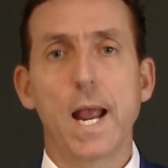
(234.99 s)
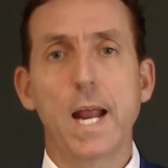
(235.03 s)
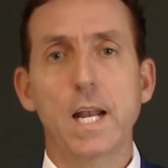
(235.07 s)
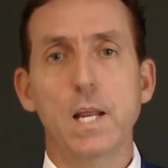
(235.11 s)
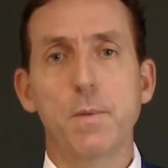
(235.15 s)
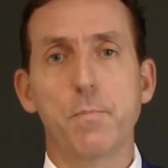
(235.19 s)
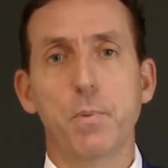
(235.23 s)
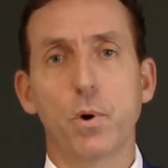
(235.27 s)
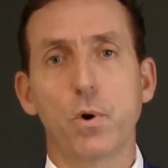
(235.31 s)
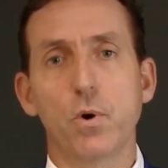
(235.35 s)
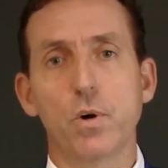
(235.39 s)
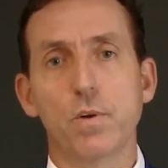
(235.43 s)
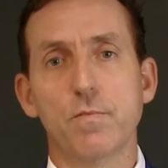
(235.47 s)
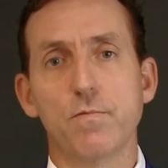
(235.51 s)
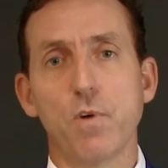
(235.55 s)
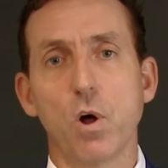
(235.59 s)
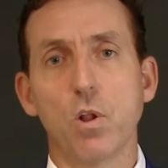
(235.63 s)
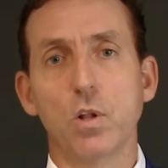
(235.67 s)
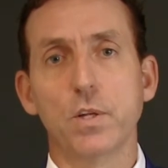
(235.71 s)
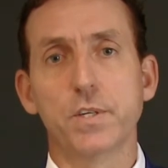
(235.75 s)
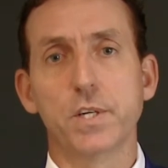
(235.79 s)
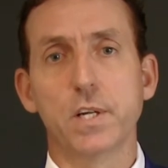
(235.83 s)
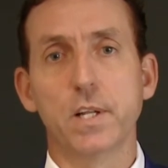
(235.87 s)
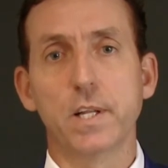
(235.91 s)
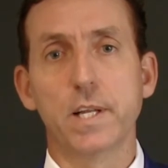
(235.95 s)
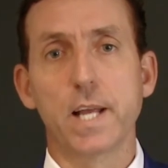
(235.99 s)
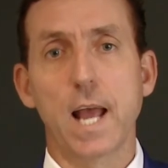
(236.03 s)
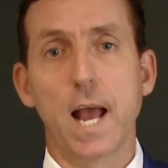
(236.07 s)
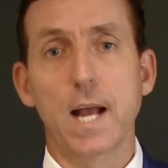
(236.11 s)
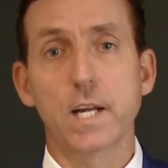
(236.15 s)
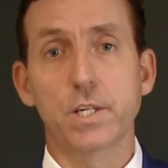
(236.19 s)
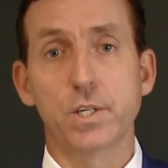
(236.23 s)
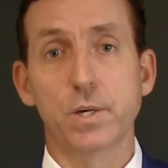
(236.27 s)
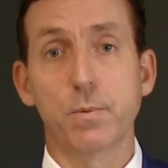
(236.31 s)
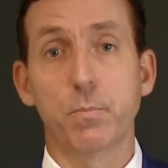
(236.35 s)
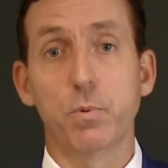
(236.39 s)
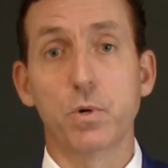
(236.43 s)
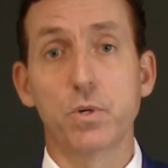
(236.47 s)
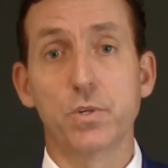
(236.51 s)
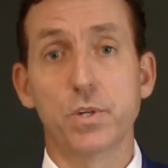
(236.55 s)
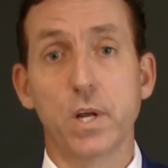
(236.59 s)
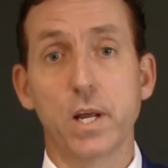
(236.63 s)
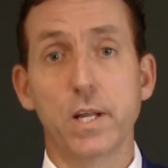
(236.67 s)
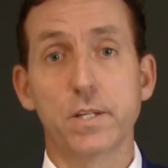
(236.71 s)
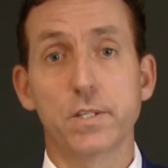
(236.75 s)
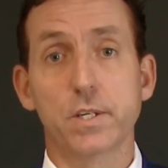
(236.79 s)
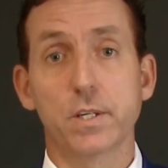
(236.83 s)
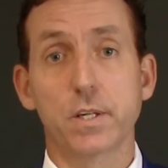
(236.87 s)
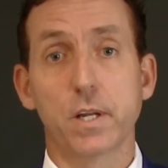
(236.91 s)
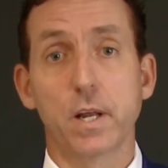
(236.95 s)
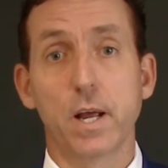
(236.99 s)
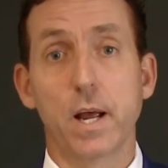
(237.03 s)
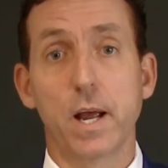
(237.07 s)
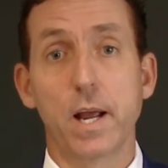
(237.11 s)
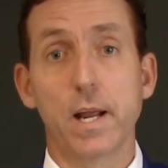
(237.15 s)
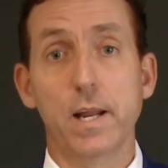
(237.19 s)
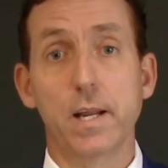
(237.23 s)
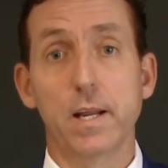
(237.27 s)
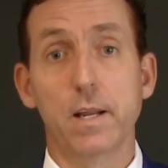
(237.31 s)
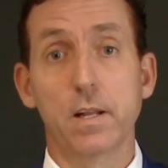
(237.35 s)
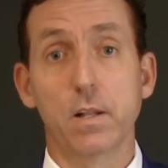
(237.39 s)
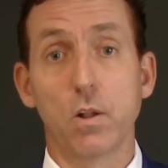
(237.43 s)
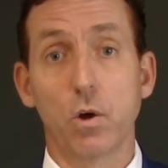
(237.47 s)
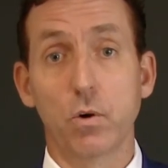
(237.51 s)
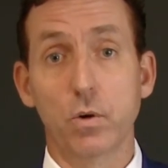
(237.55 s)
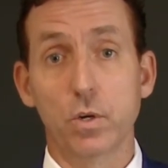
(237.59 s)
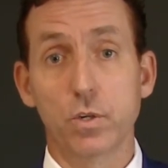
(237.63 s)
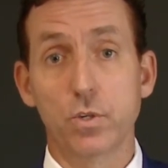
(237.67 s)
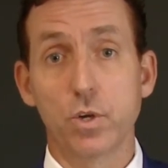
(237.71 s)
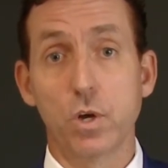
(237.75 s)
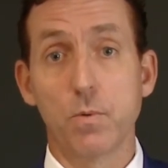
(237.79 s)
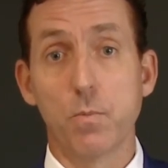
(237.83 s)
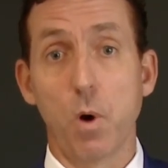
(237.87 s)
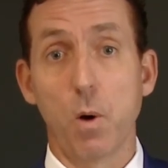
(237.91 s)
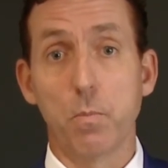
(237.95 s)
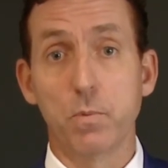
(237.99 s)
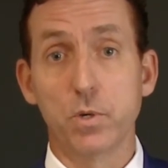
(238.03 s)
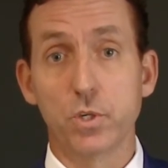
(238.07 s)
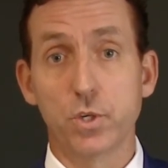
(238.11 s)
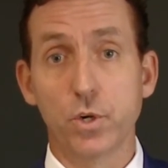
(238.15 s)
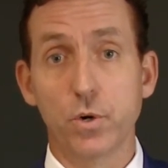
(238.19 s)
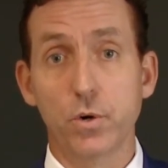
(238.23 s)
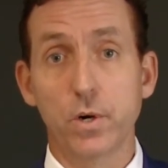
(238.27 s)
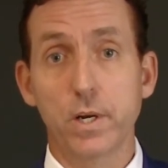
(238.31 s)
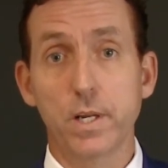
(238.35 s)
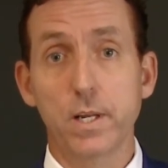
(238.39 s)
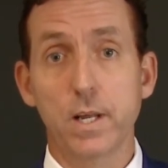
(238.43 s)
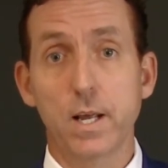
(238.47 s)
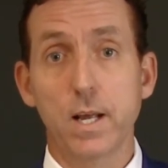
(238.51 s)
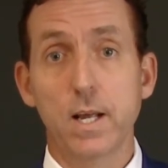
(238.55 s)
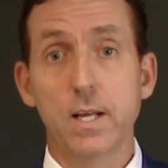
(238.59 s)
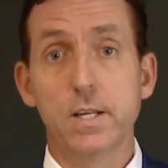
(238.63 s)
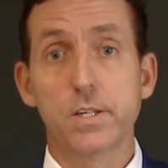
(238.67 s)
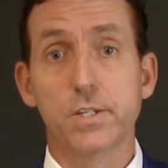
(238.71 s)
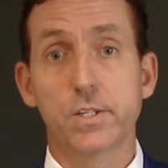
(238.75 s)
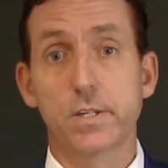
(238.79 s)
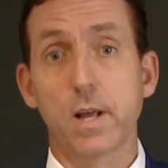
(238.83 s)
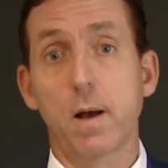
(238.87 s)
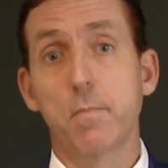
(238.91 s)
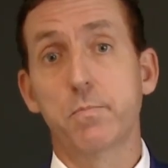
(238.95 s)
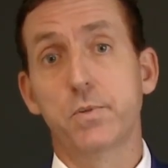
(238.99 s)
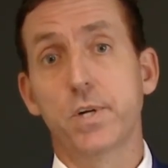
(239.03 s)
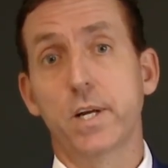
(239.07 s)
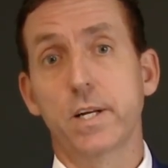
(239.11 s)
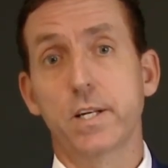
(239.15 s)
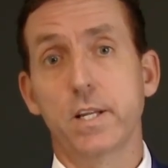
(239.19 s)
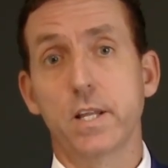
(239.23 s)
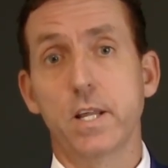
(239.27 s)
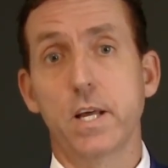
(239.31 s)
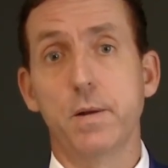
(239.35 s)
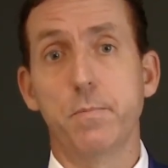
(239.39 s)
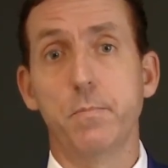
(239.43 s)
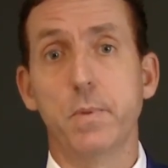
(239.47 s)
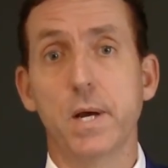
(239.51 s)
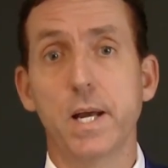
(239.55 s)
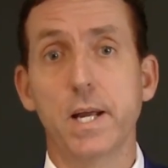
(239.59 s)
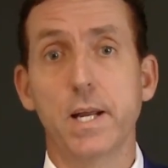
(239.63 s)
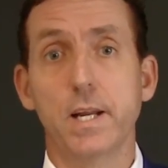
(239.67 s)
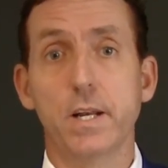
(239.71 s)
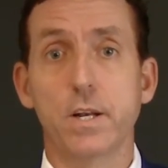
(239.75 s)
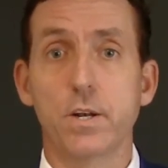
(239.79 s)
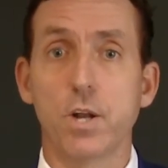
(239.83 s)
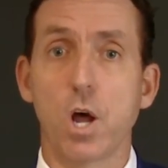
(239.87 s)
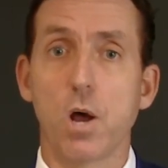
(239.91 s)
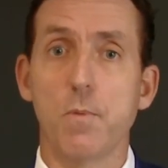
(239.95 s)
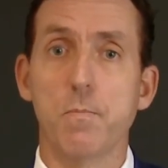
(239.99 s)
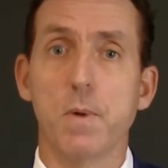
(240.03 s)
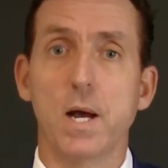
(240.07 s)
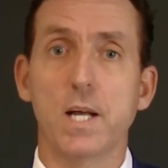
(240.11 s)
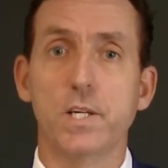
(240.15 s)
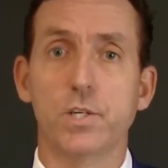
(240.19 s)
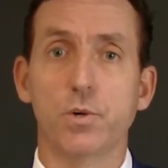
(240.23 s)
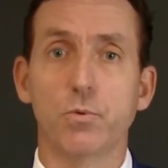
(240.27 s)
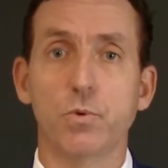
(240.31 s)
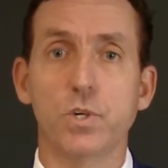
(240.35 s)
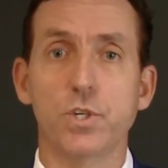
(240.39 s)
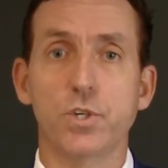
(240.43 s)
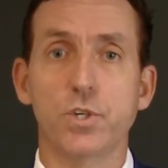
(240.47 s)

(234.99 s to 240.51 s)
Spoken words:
Any period of volatility actually presents a longer term opportunity, subject to there being no major